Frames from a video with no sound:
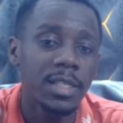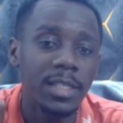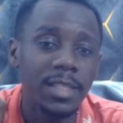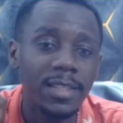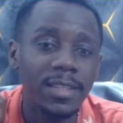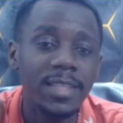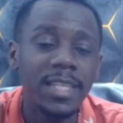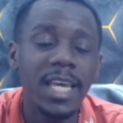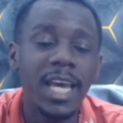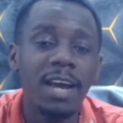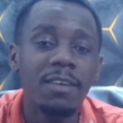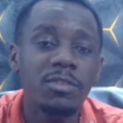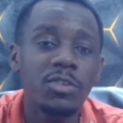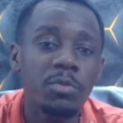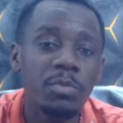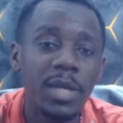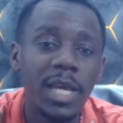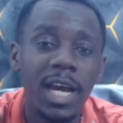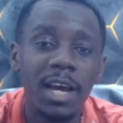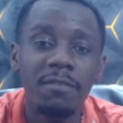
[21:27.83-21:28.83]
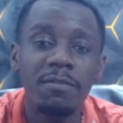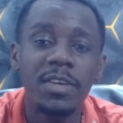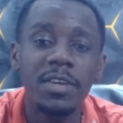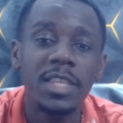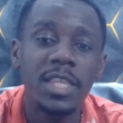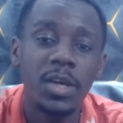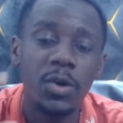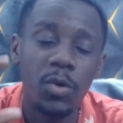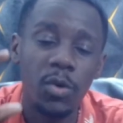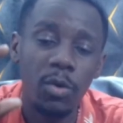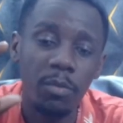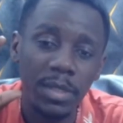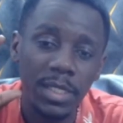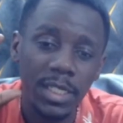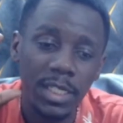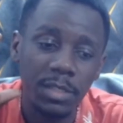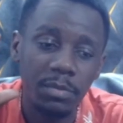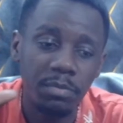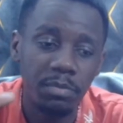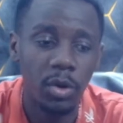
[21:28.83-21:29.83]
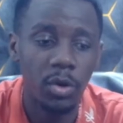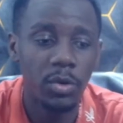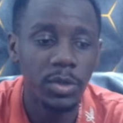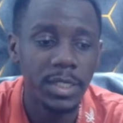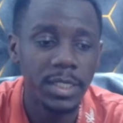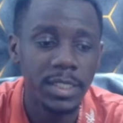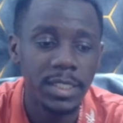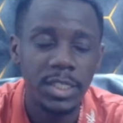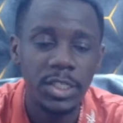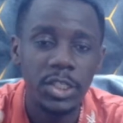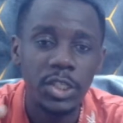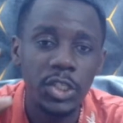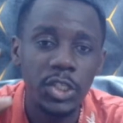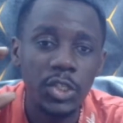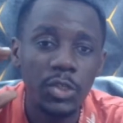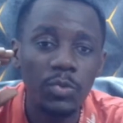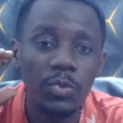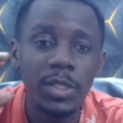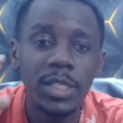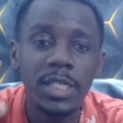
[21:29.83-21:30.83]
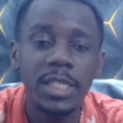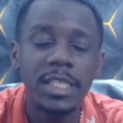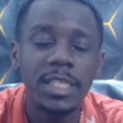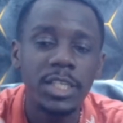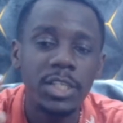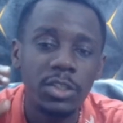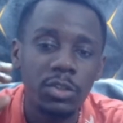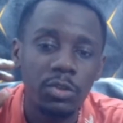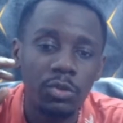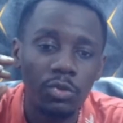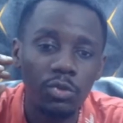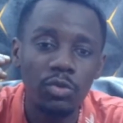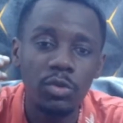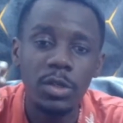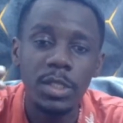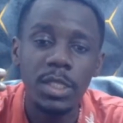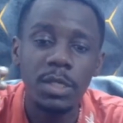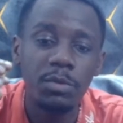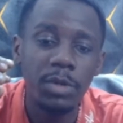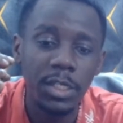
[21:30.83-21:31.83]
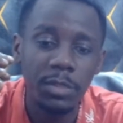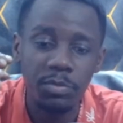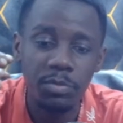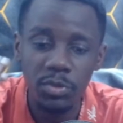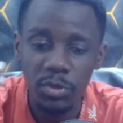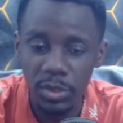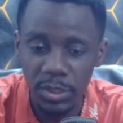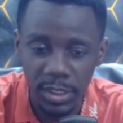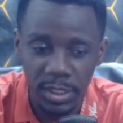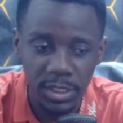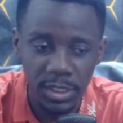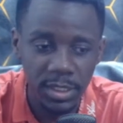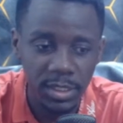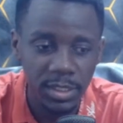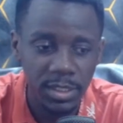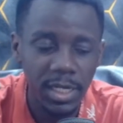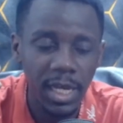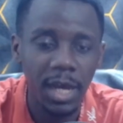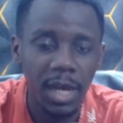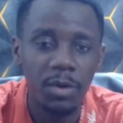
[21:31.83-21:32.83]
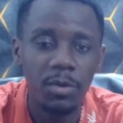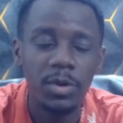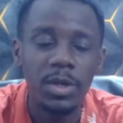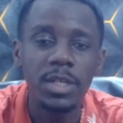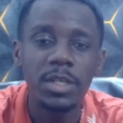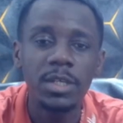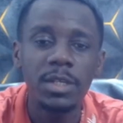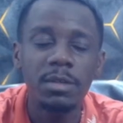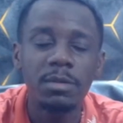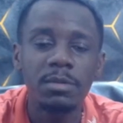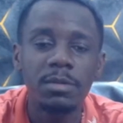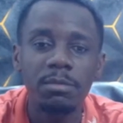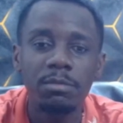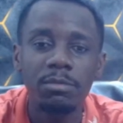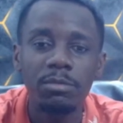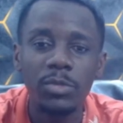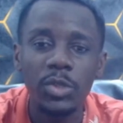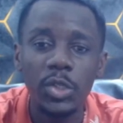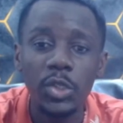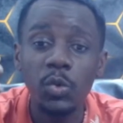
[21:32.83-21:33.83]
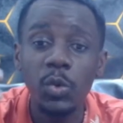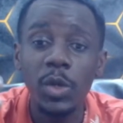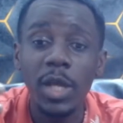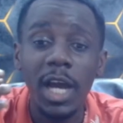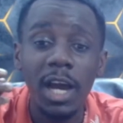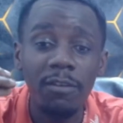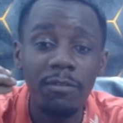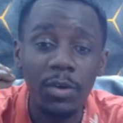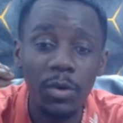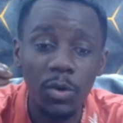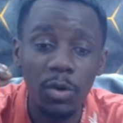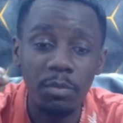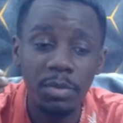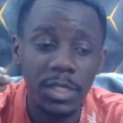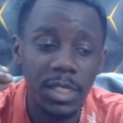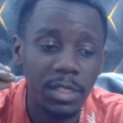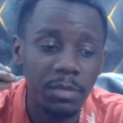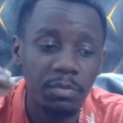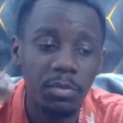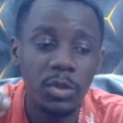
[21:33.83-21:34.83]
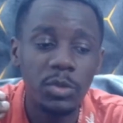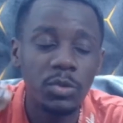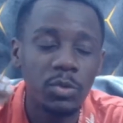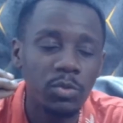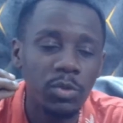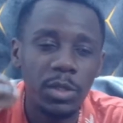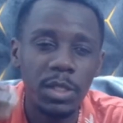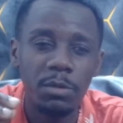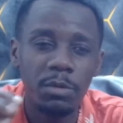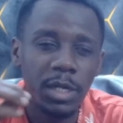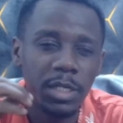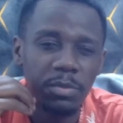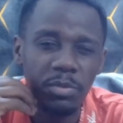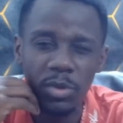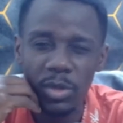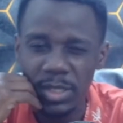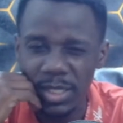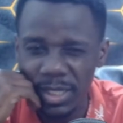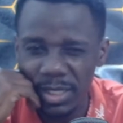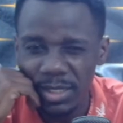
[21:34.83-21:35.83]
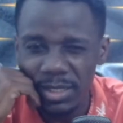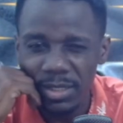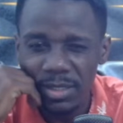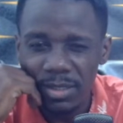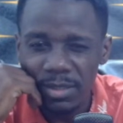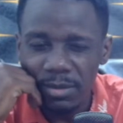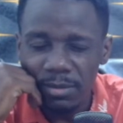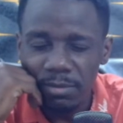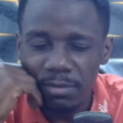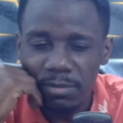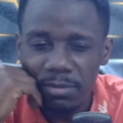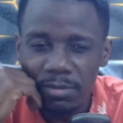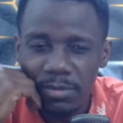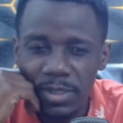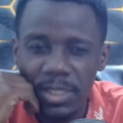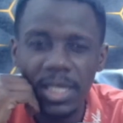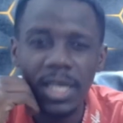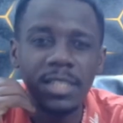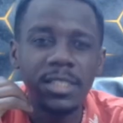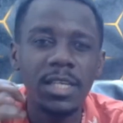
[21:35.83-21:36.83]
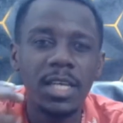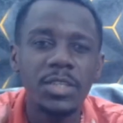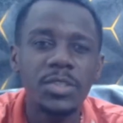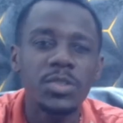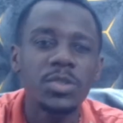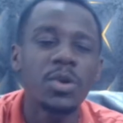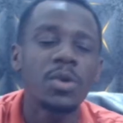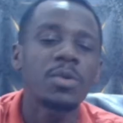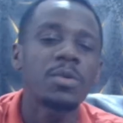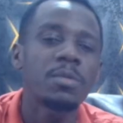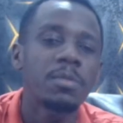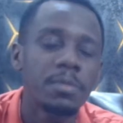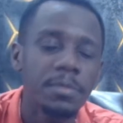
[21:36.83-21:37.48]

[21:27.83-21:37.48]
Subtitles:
They have to be having the competent board to really draw the right project. Now, do we have a competent board to draw the right project? The answer is no.